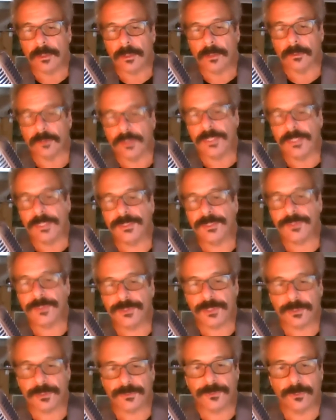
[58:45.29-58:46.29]
leases
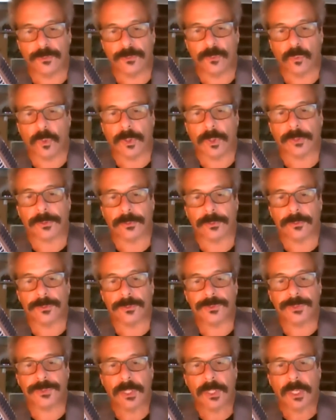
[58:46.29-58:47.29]
it to the
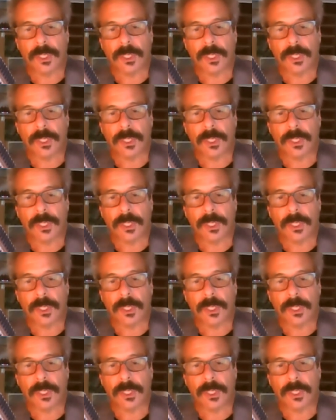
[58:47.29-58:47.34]
workers,